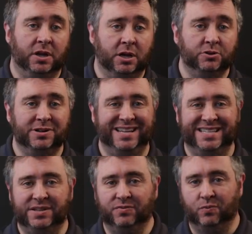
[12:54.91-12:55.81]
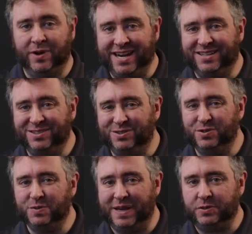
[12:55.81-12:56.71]
100 isn't rated to
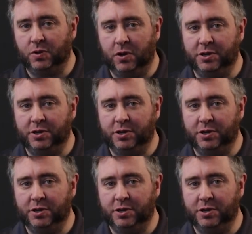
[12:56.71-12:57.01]
do spatial